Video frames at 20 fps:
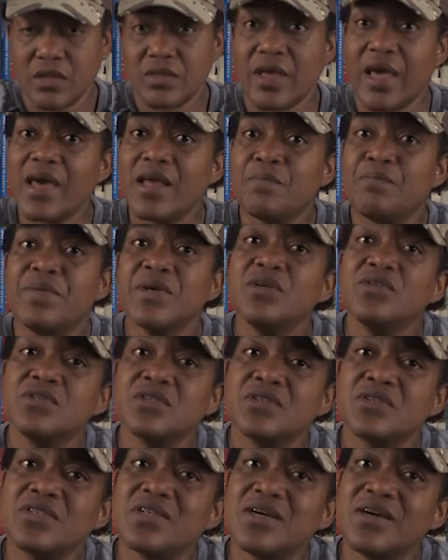They had
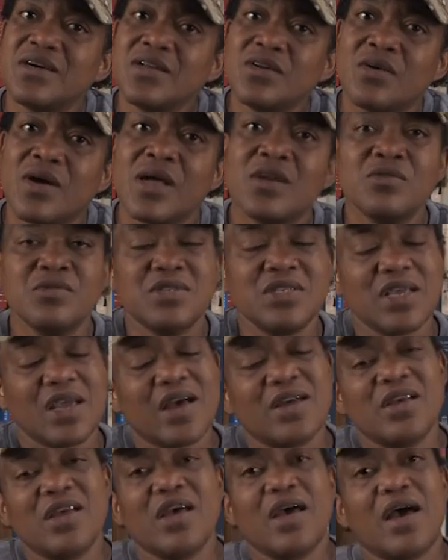built a tunnel. I don't see
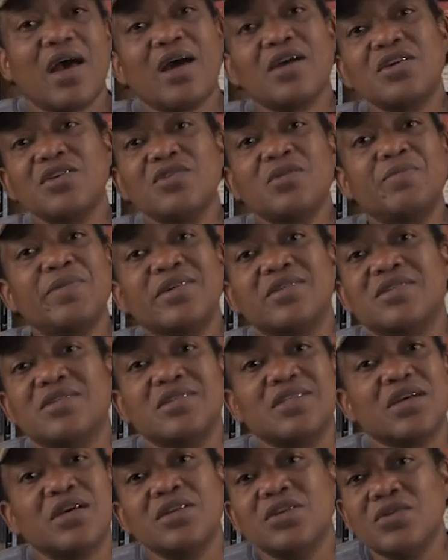how can you build a
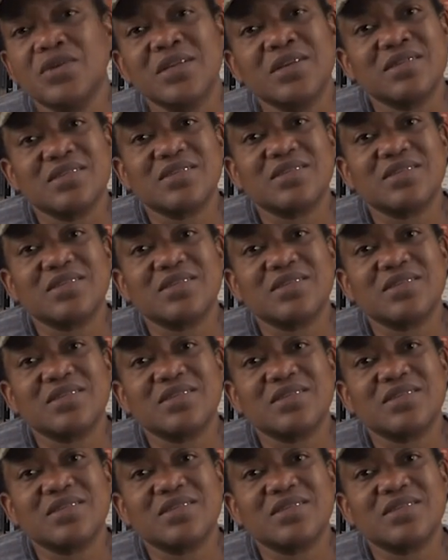tunnel in a